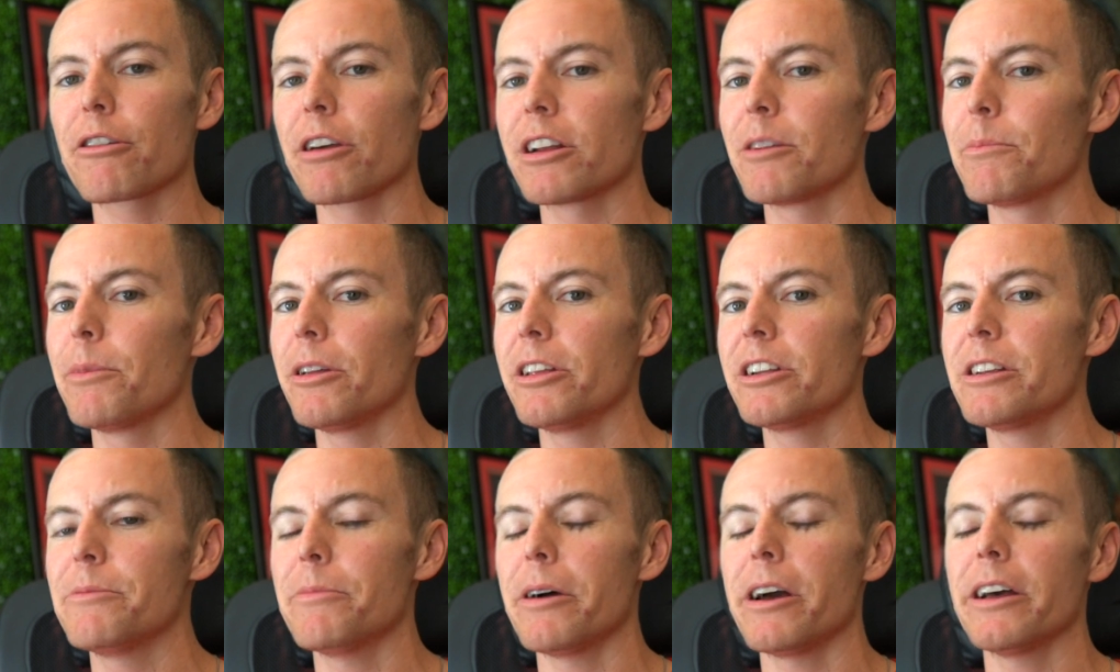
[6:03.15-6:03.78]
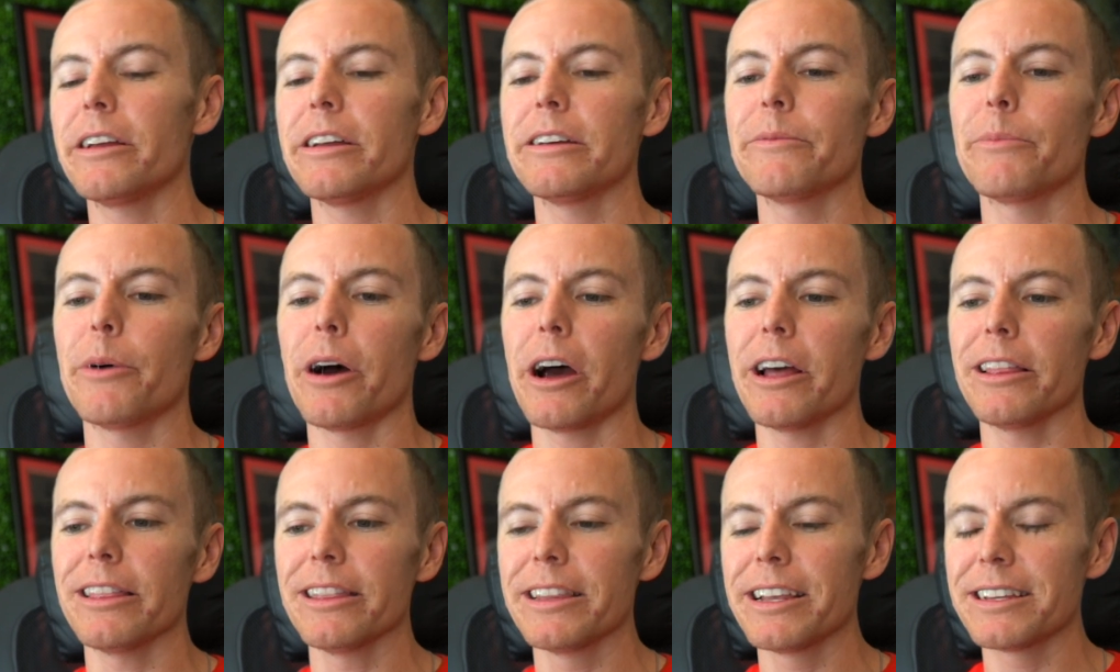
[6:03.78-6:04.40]
credibility
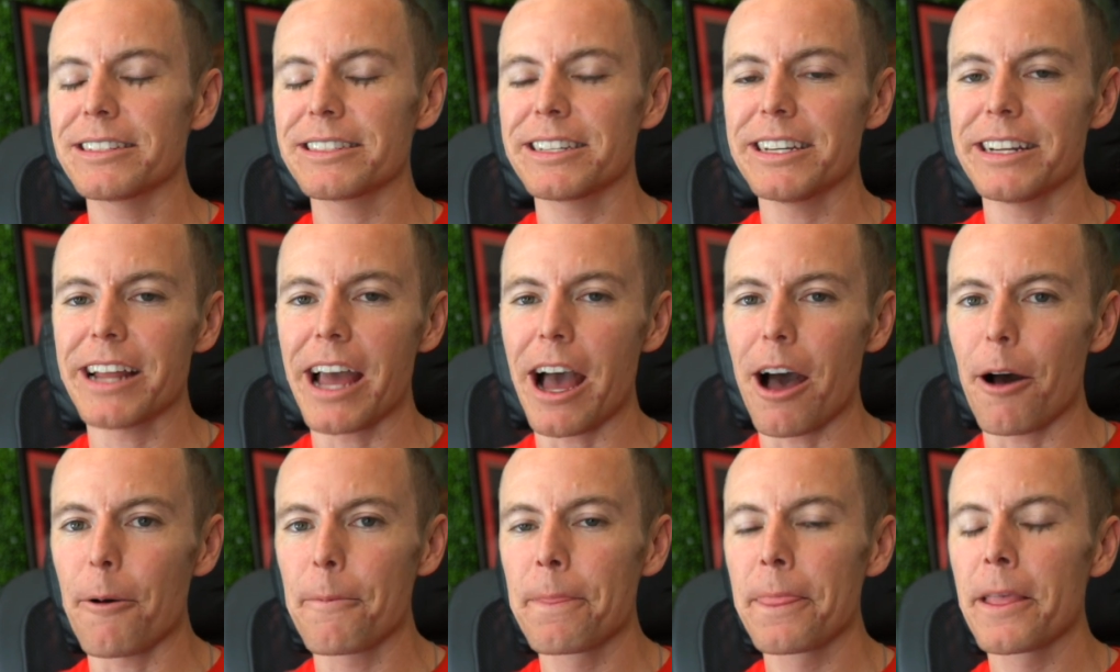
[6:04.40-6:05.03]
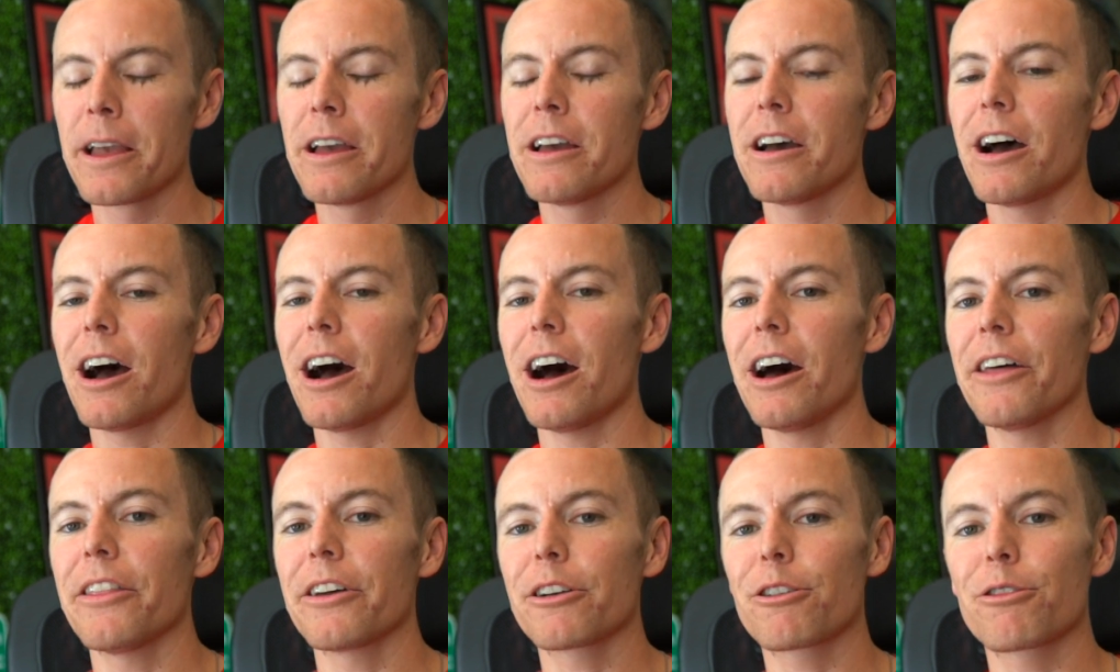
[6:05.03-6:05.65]
by listing out
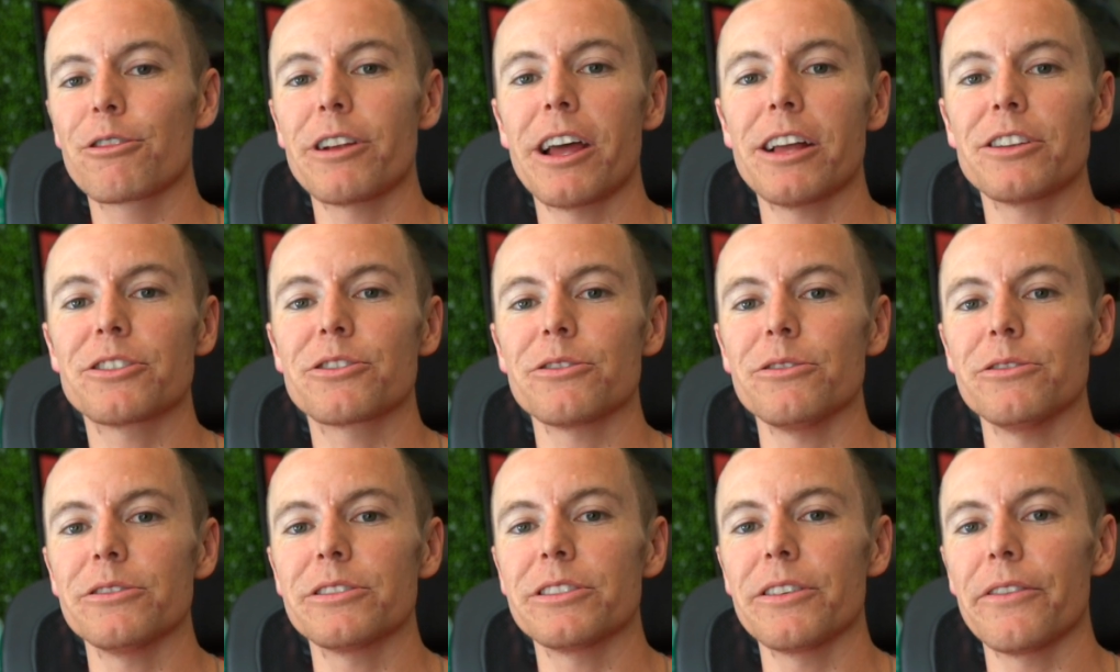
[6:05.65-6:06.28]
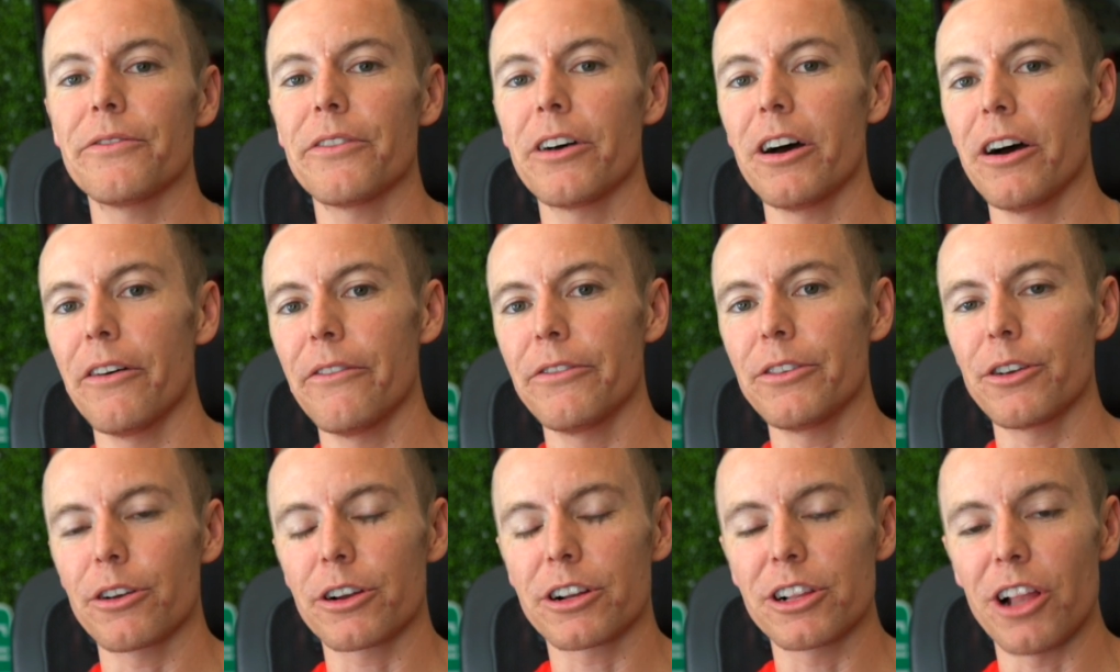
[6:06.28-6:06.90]
the credentials
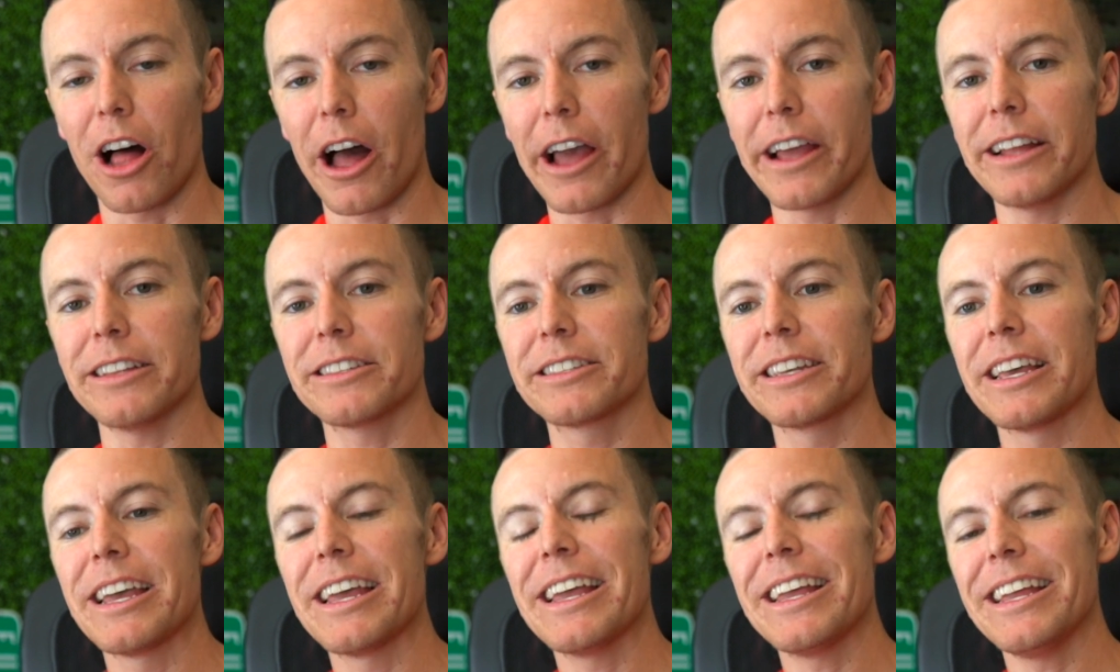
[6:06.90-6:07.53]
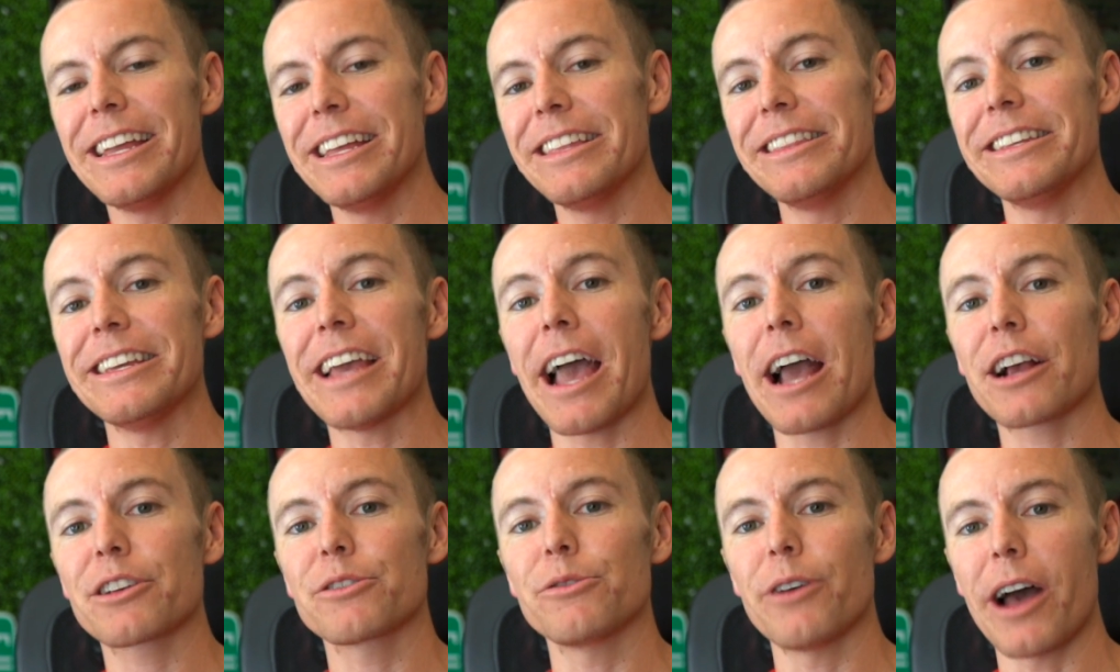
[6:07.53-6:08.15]
of your clients in the
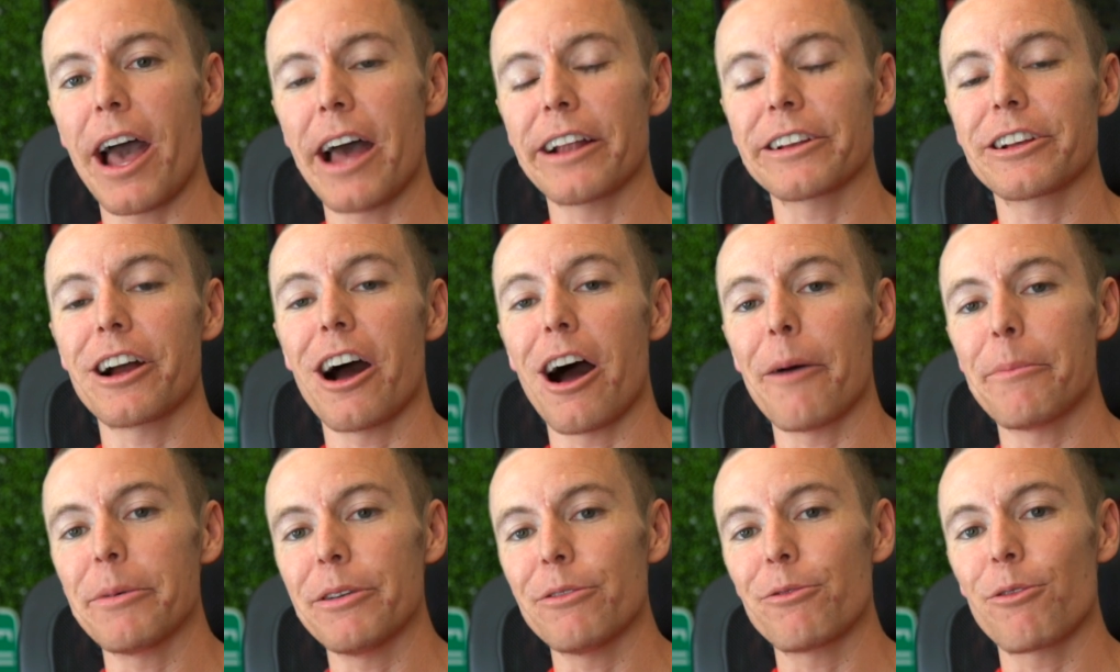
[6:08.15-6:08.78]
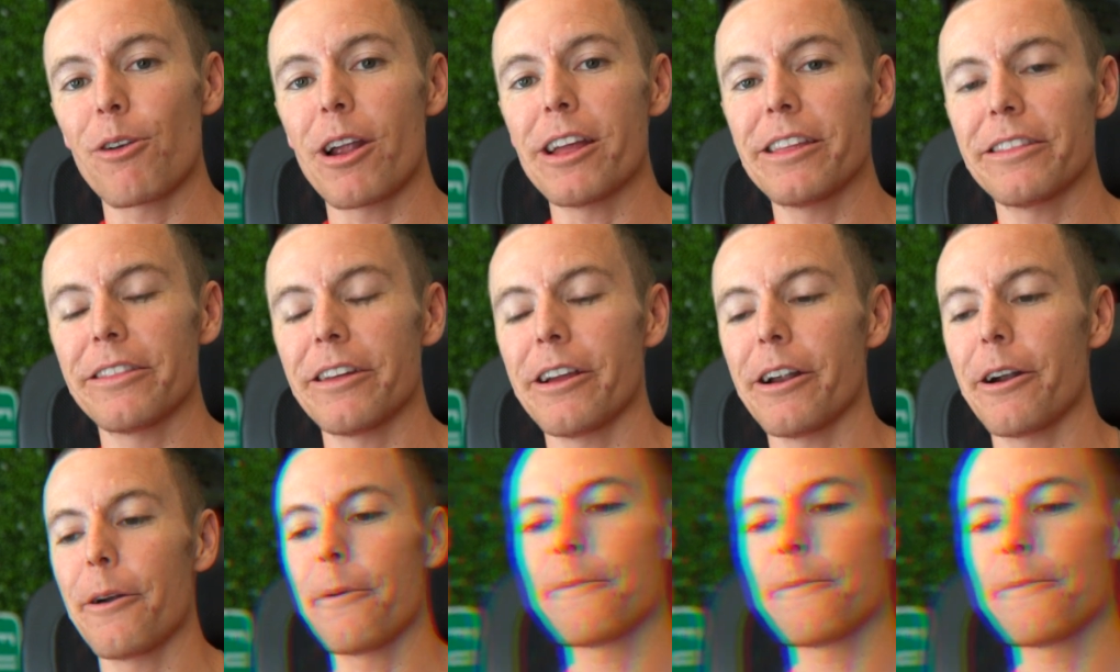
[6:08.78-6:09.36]
actual ad copy right there.